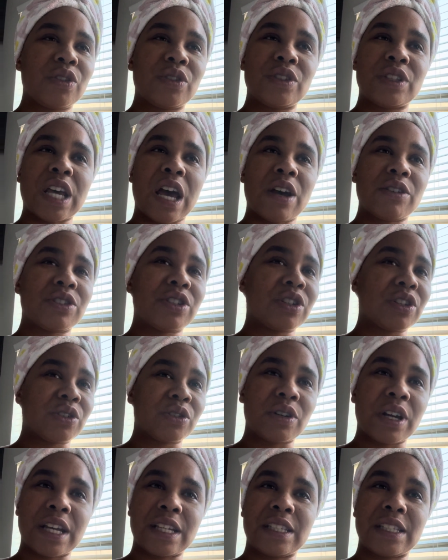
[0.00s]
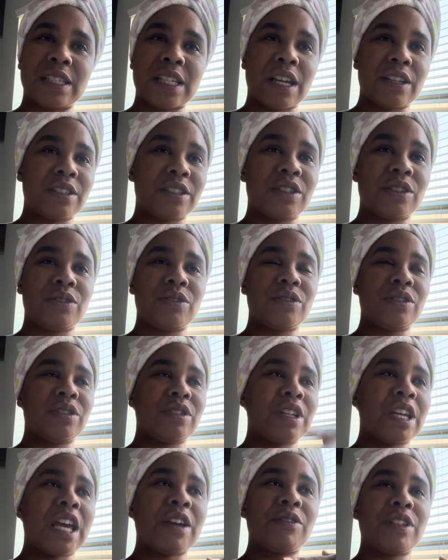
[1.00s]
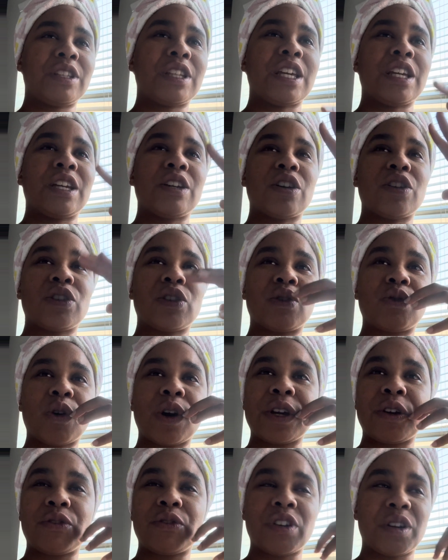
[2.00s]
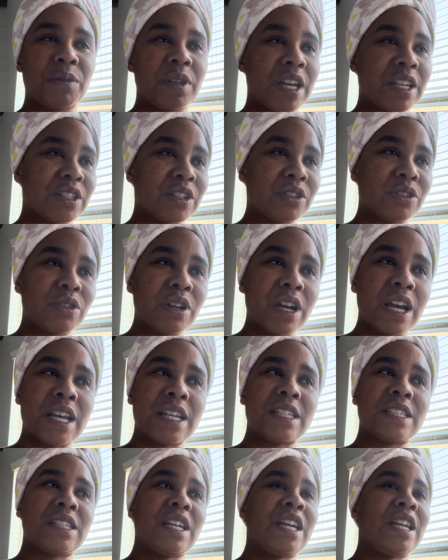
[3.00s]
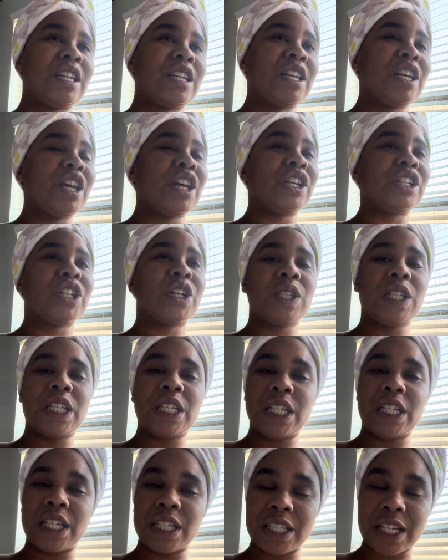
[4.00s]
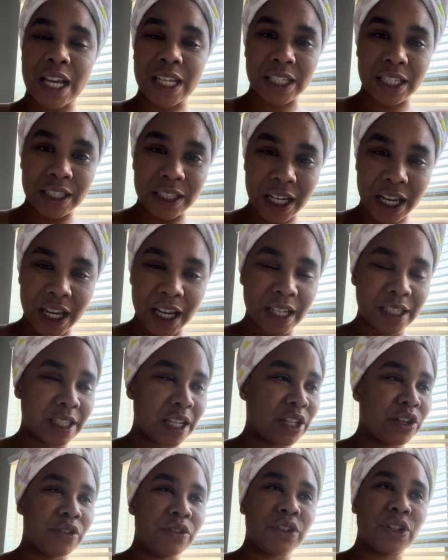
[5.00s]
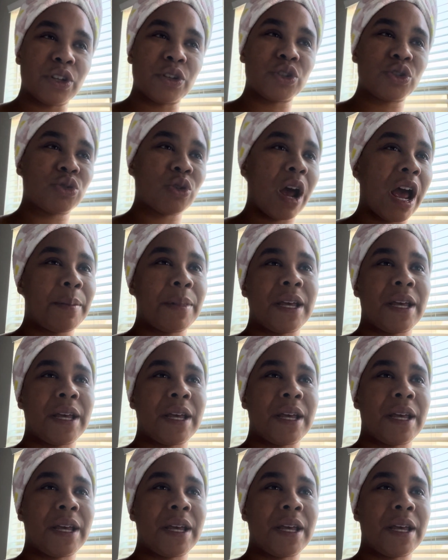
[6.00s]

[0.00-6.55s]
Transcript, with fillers: down to the crest, down to everything. The royal family has a crest and your lineage has a dance. Your, your tribe